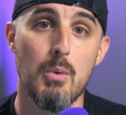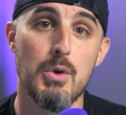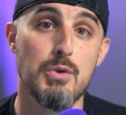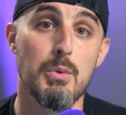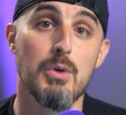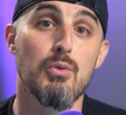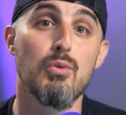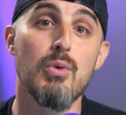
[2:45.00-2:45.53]
which
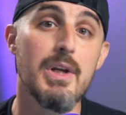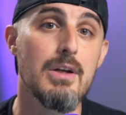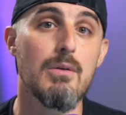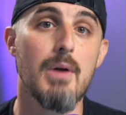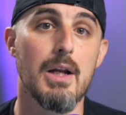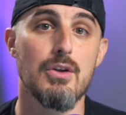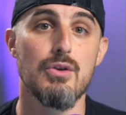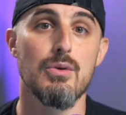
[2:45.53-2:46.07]
would
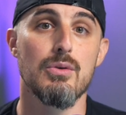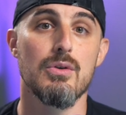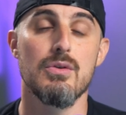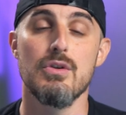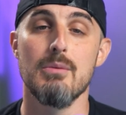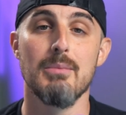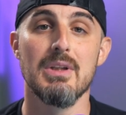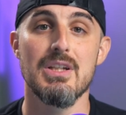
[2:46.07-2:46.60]
redirect users
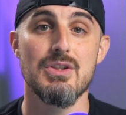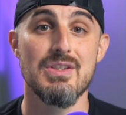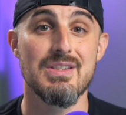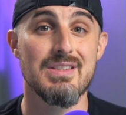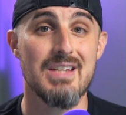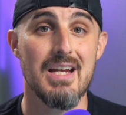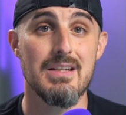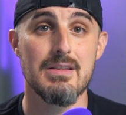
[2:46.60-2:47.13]
to malicious
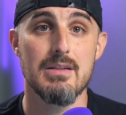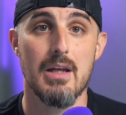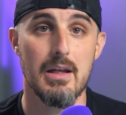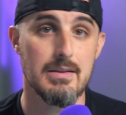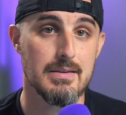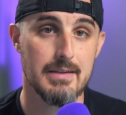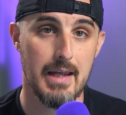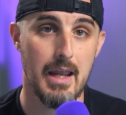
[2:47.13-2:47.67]
sites
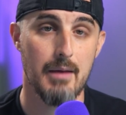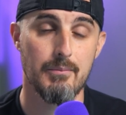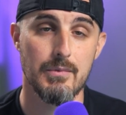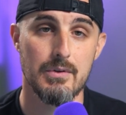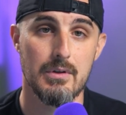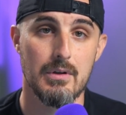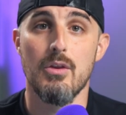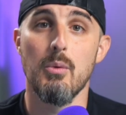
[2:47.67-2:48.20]
and
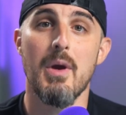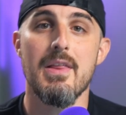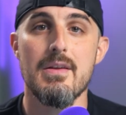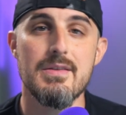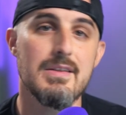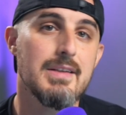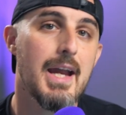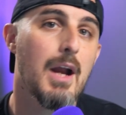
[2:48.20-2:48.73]
scams. The way
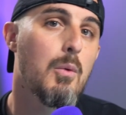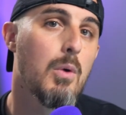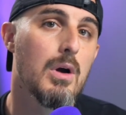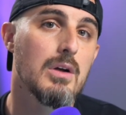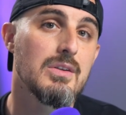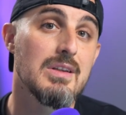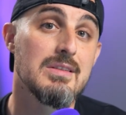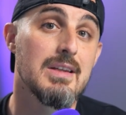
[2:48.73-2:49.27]
this attack
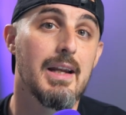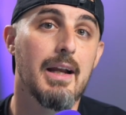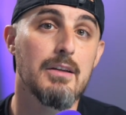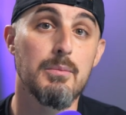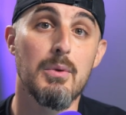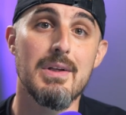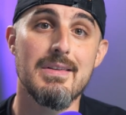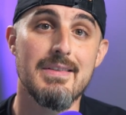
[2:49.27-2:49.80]
works is it
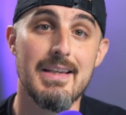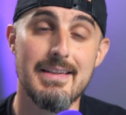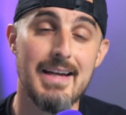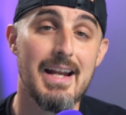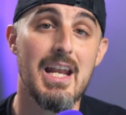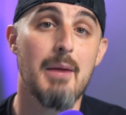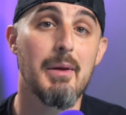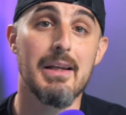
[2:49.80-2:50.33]
exploits the
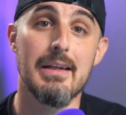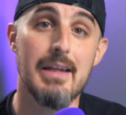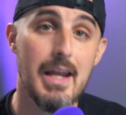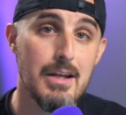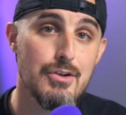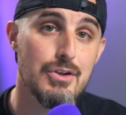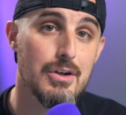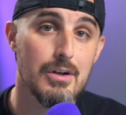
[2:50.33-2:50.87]
dynamic
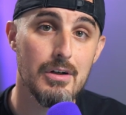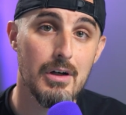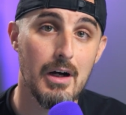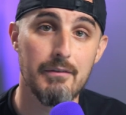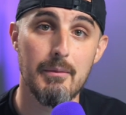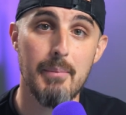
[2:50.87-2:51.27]
nature of a